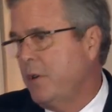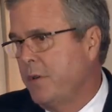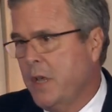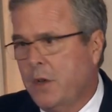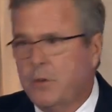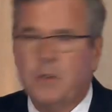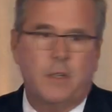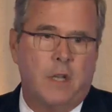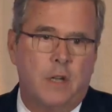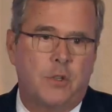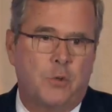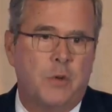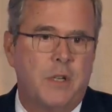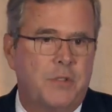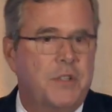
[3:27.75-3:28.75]
in
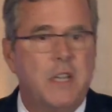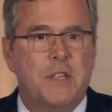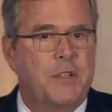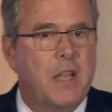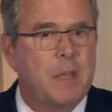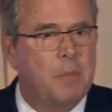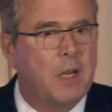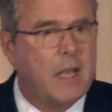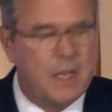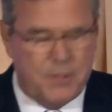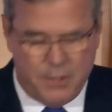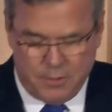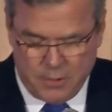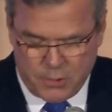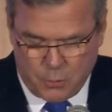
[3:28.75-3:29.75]
countries
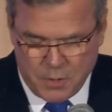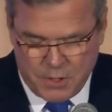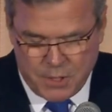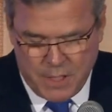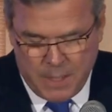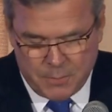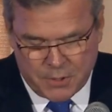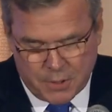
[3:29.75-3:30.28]
destabilizing those regimes,